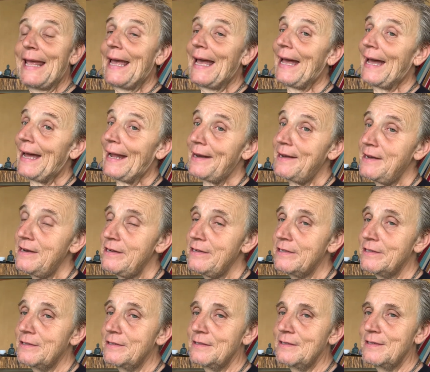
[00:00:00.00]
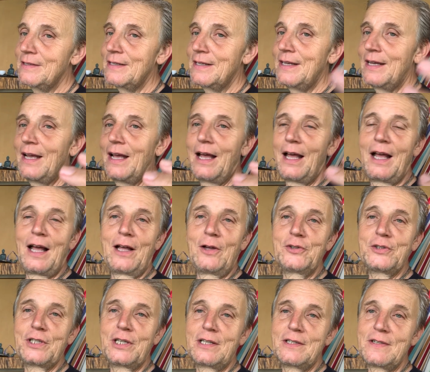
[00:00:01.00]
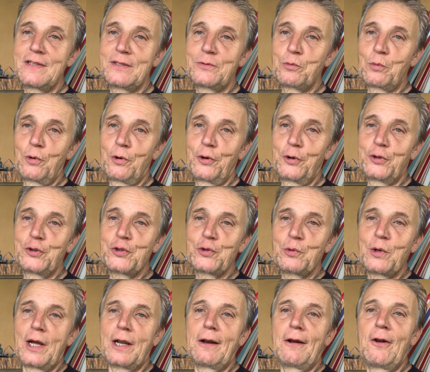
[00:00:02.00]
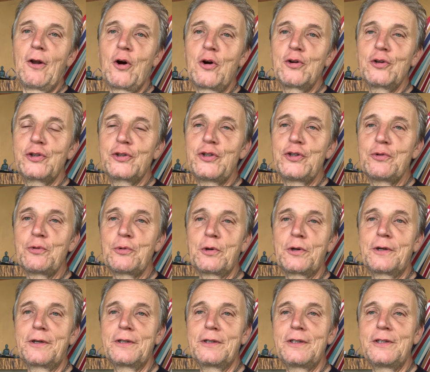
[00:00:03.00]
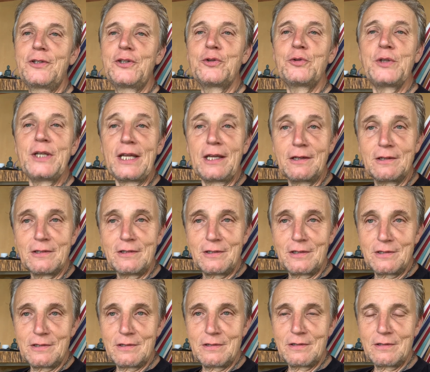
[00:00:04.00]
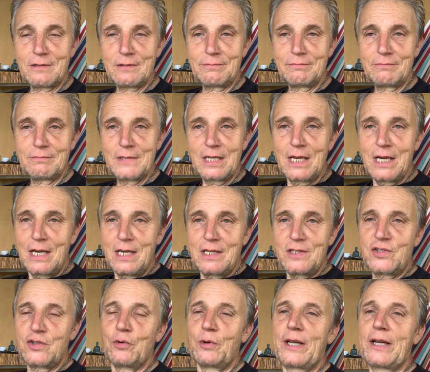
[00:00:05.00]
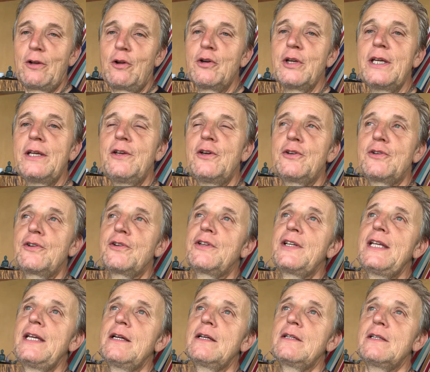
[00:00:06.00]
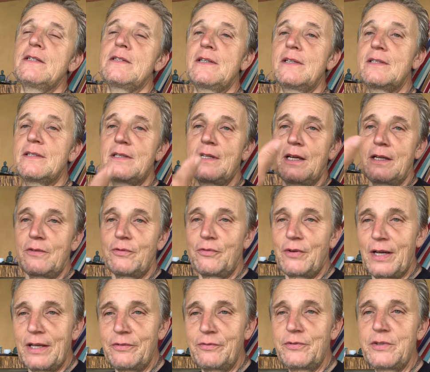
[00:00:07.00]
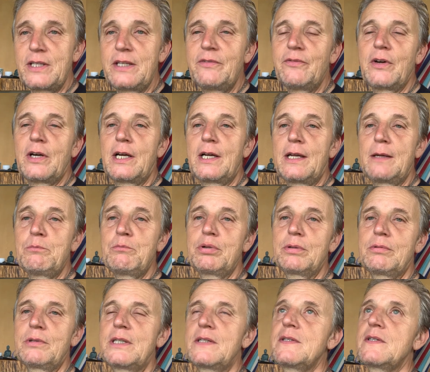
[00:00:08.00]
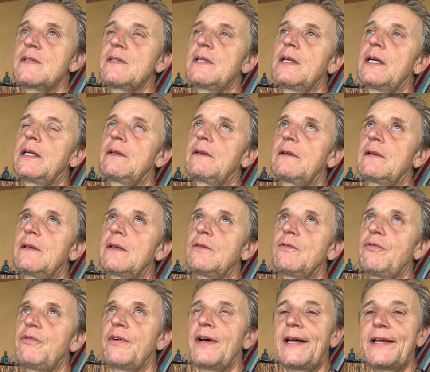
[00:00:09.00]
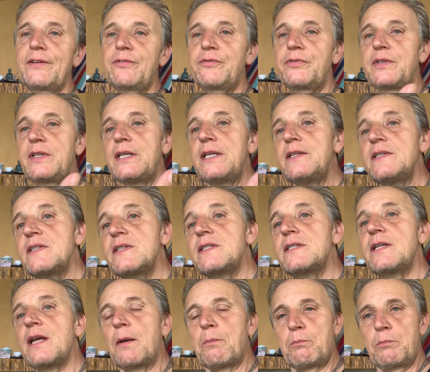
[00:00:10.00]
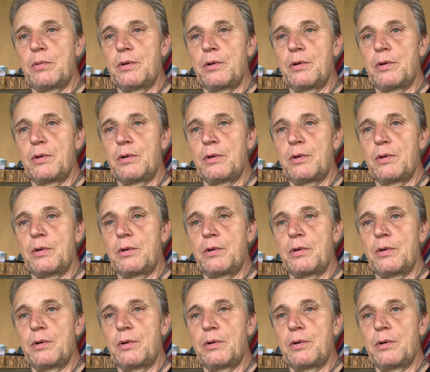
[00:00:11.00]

and how does it work to unlock your uniqueness? So unlocking your uniqueness is that five D vibe. It's that five D step,